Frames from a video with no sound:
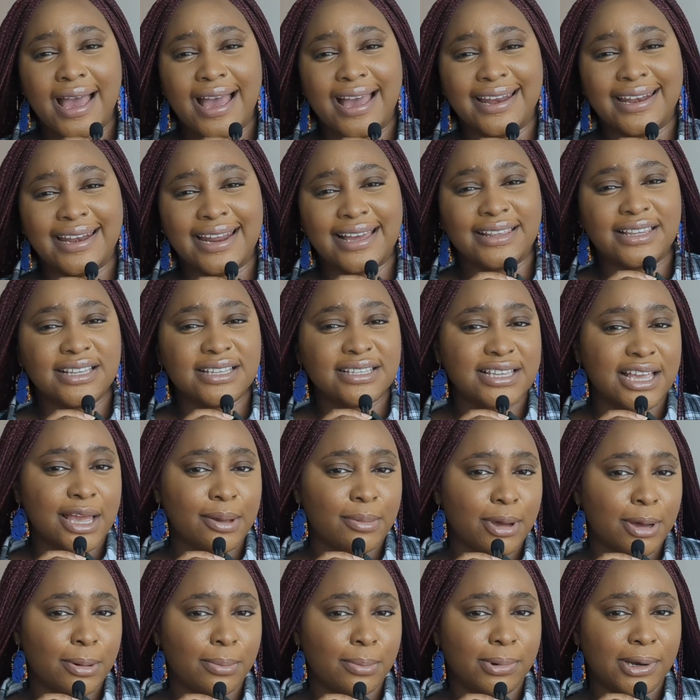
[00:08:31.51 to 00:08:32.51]
And at the
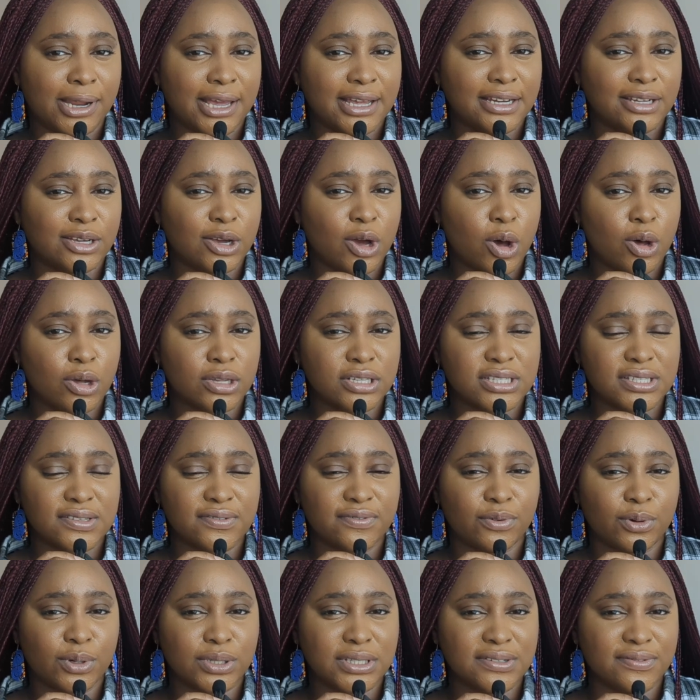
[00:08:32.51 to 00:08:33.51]
time I applied, it cost
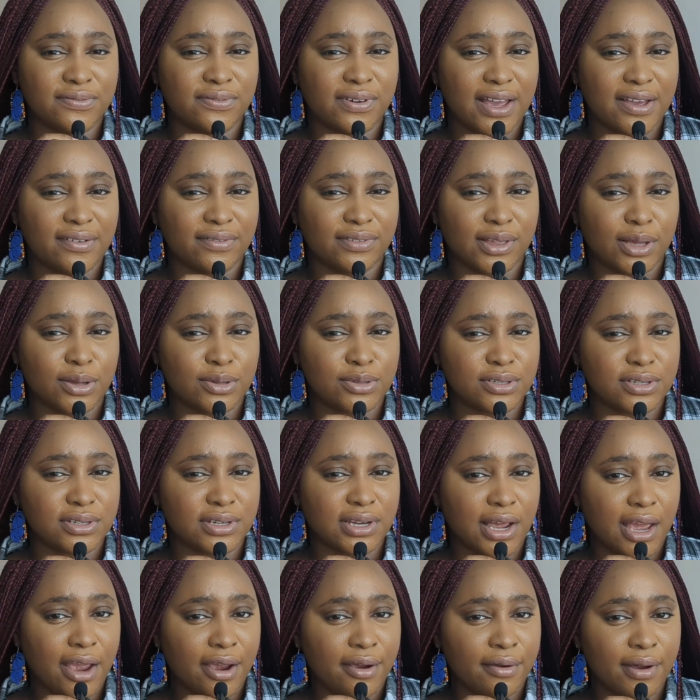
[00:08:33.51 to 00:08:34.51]

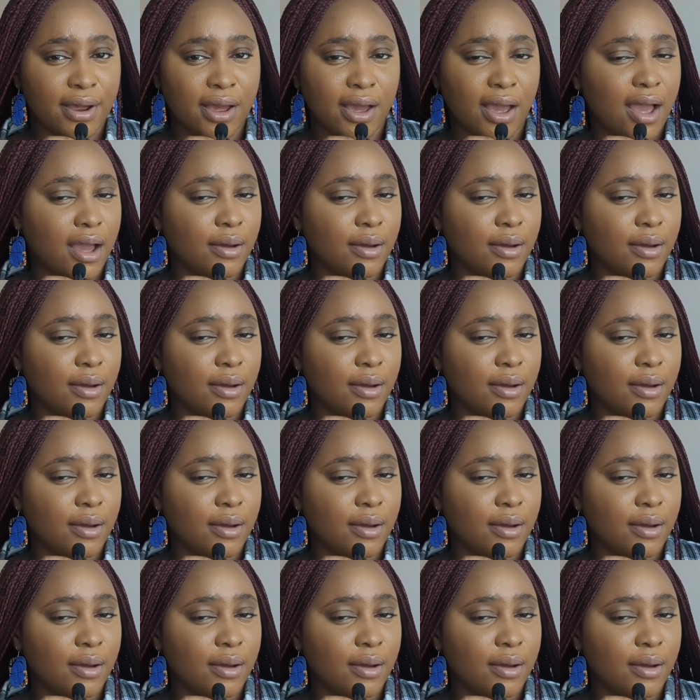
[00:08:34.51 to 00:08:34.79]
45,000 naira.